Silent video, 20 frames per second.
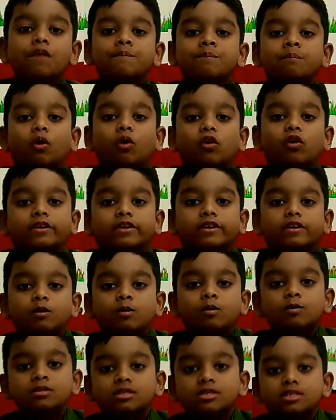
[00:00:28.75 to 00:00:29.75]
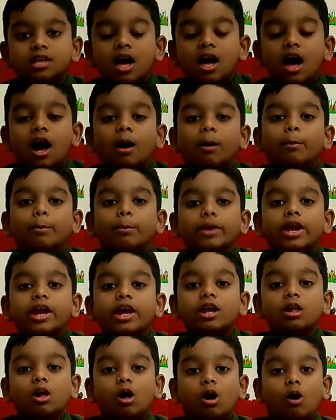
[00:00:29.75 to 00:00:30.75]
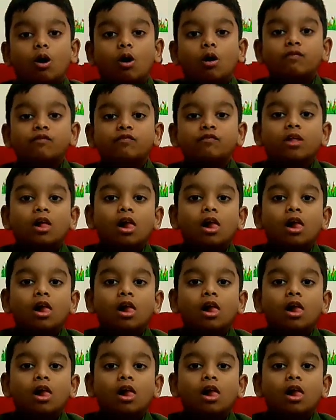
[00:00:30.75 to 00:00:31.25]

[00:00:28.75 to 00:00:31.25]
molecules are made of